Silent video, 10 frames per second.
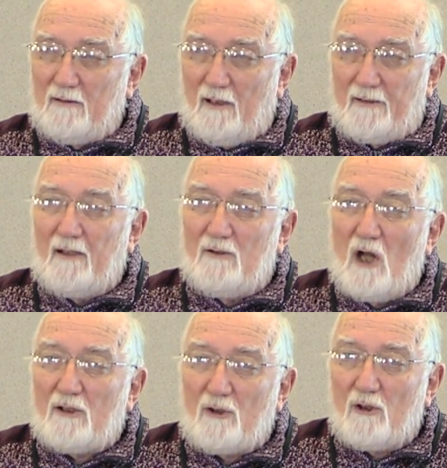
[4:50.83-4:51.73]
again,
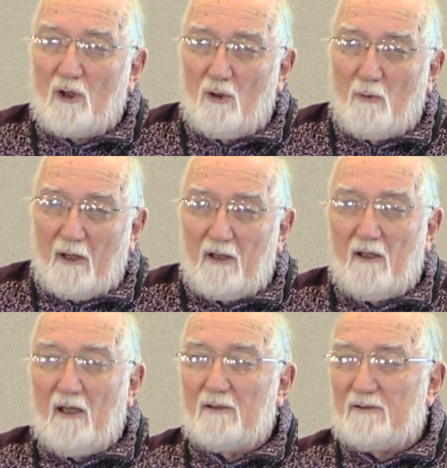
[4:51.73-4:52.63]
not going to go
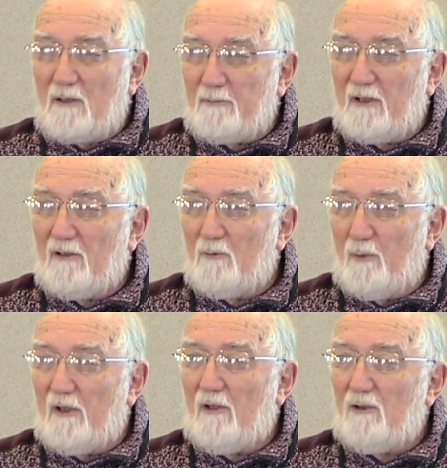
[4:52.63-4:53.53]
away. It's something that
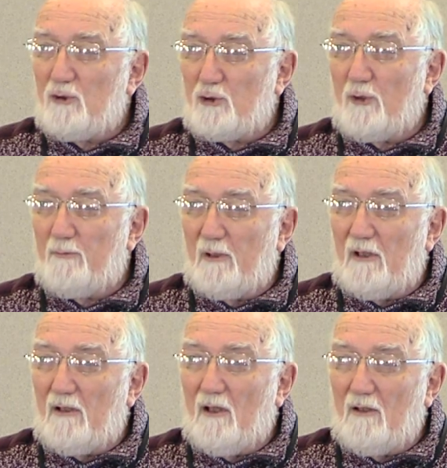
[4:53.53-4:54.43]
we should
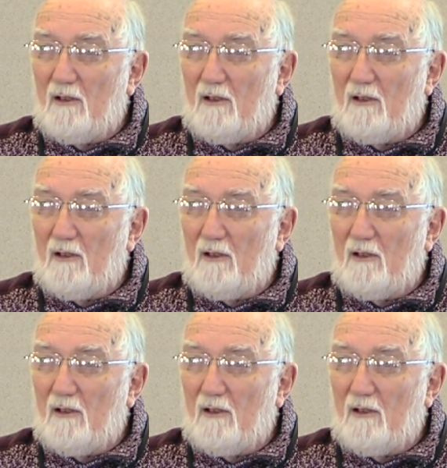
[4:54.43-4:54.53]
be